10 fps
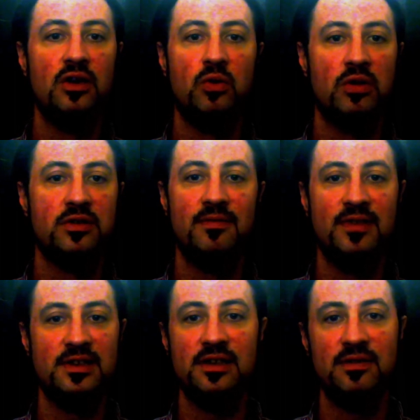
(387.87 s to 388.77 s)
quantum
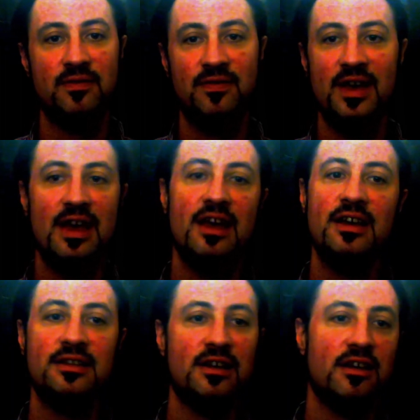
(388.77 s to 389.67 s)
physics fare
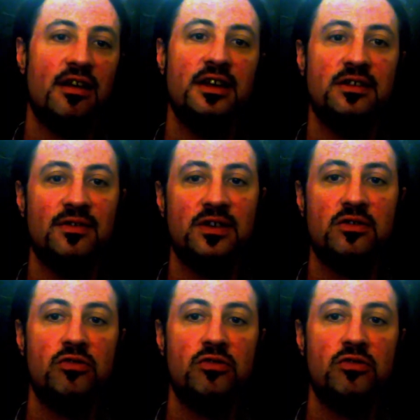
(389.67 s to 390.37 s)
in the light of this